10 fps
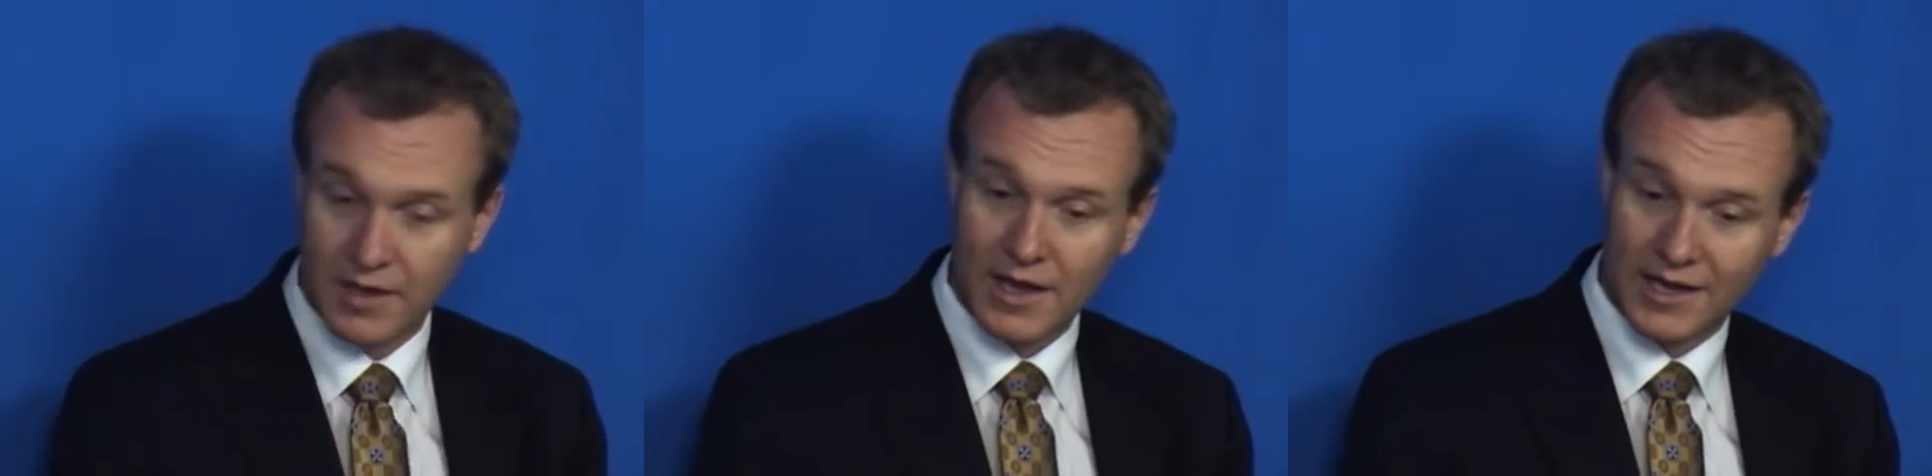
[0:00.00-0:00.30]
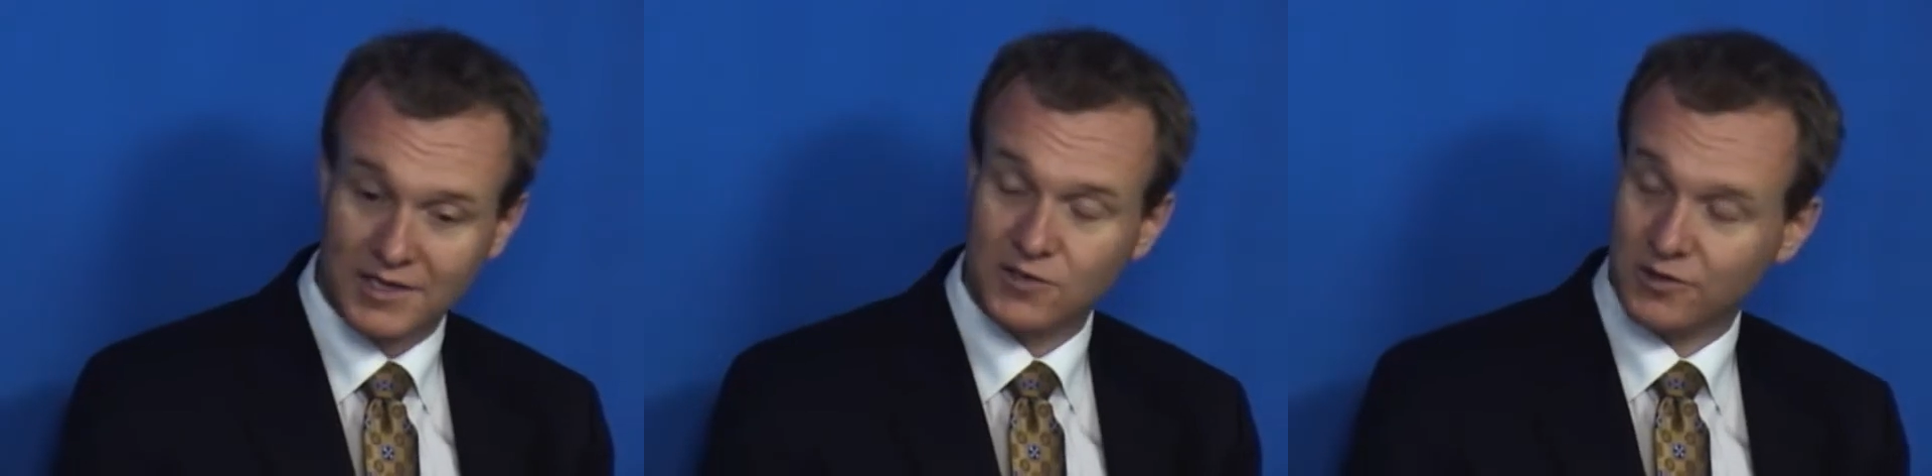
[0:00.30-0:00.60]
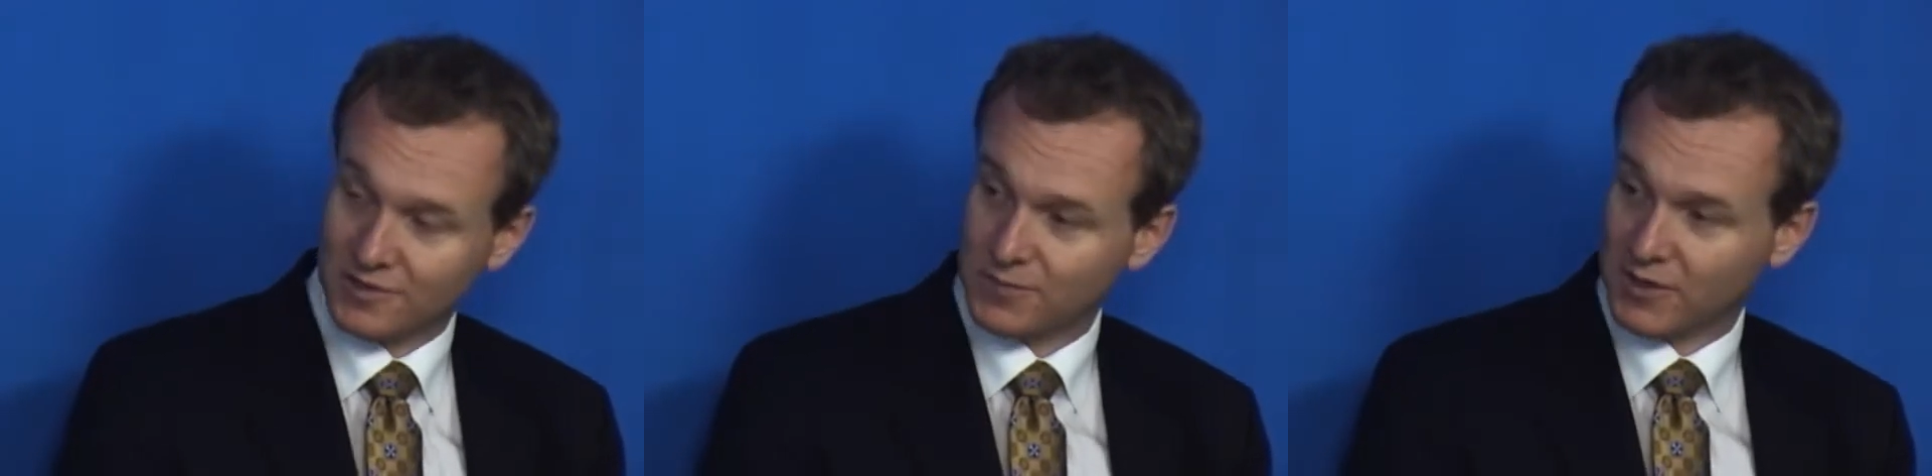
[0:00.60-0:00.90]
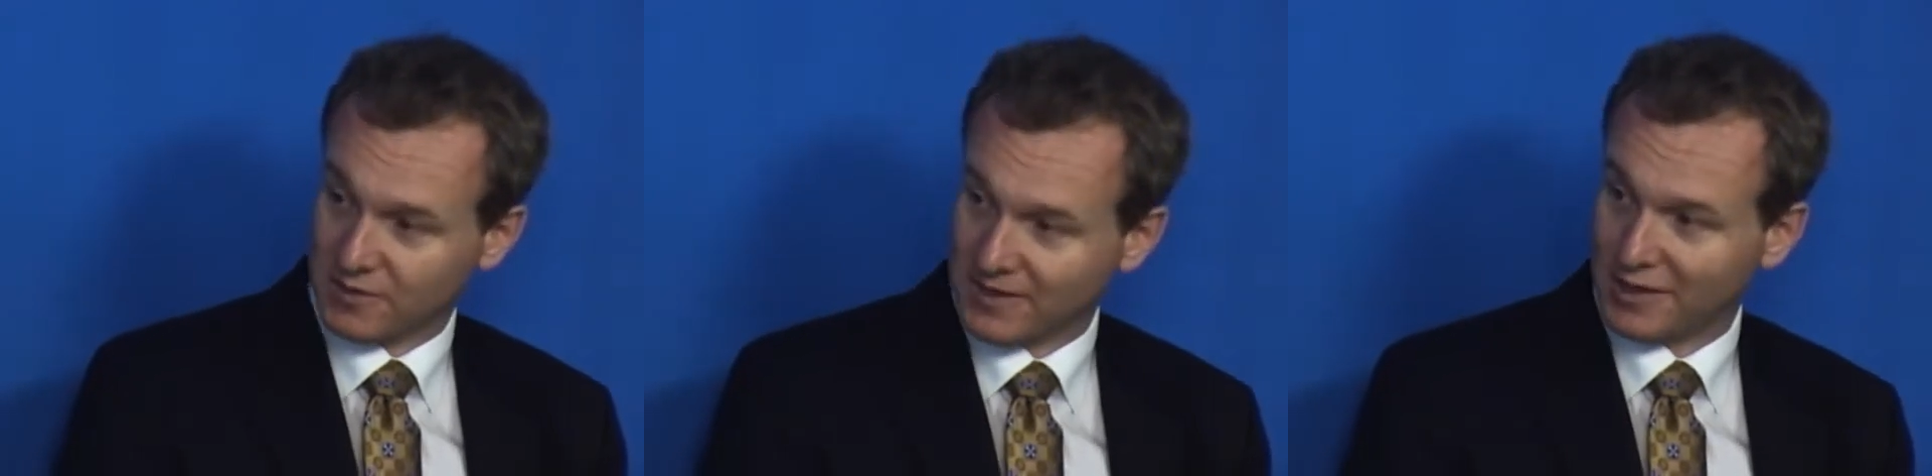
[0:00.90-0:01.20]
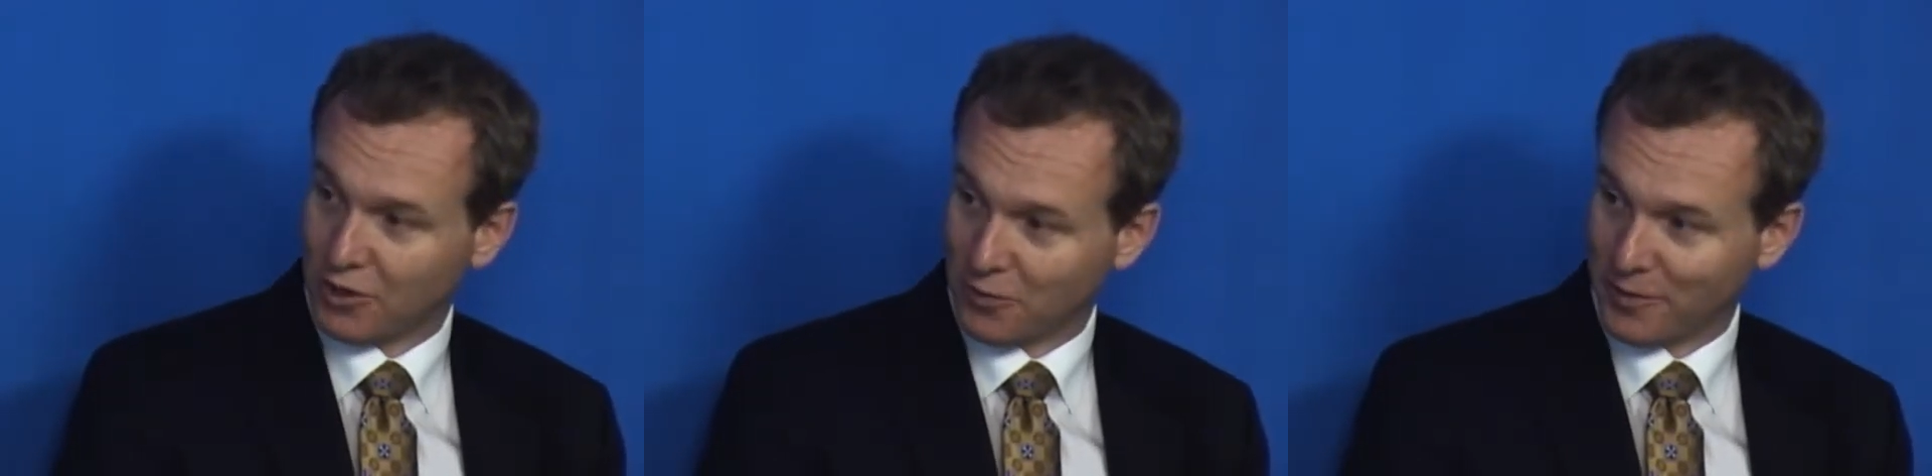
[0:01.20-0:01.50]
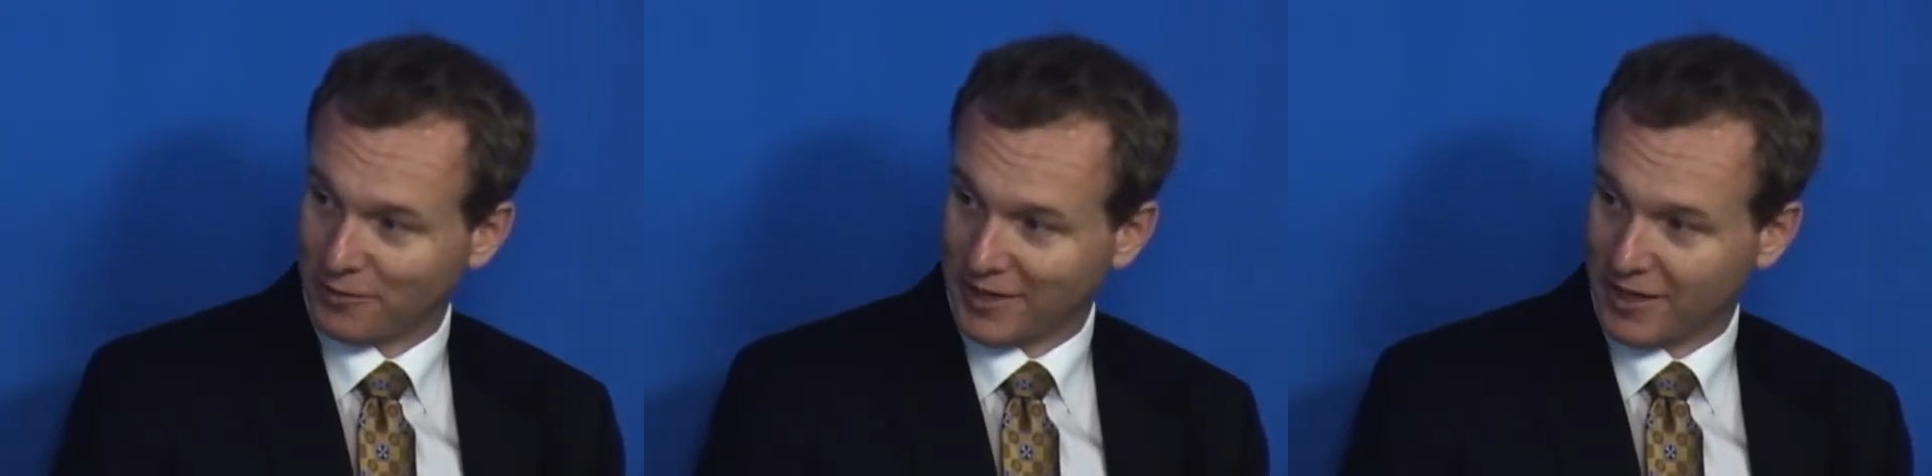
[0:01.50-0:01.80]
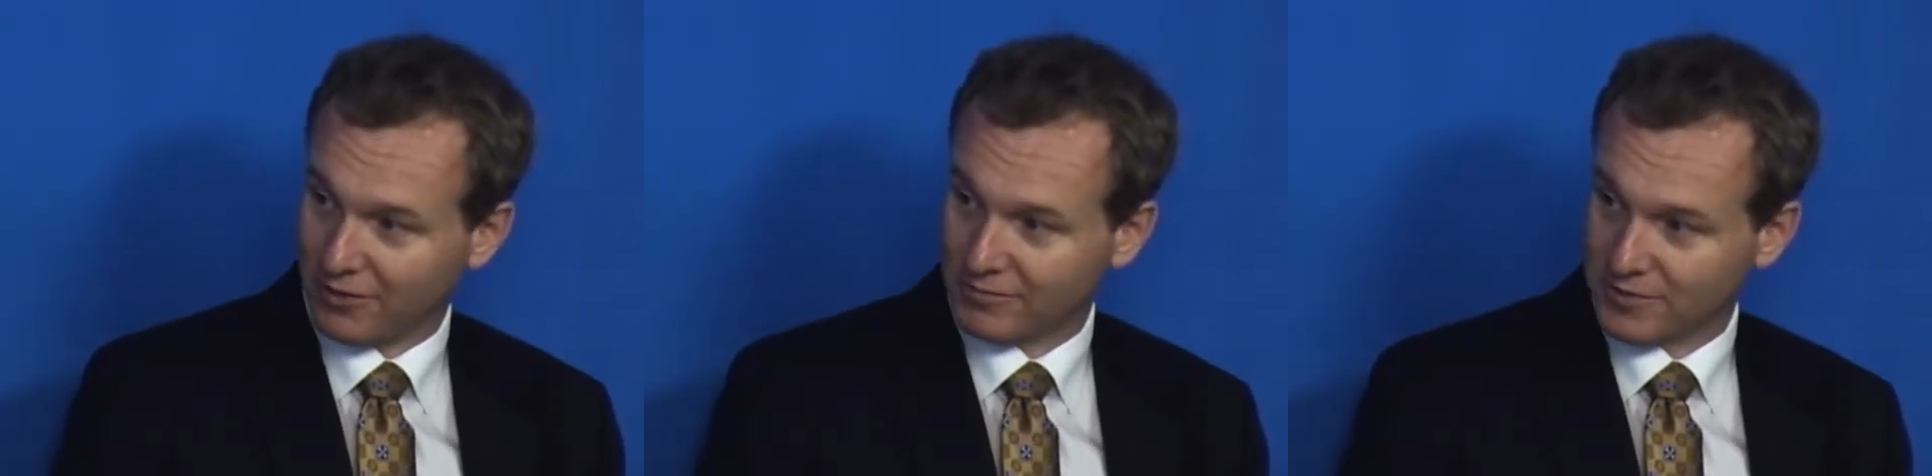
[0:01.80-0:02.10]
And it's not just because they lower LDL.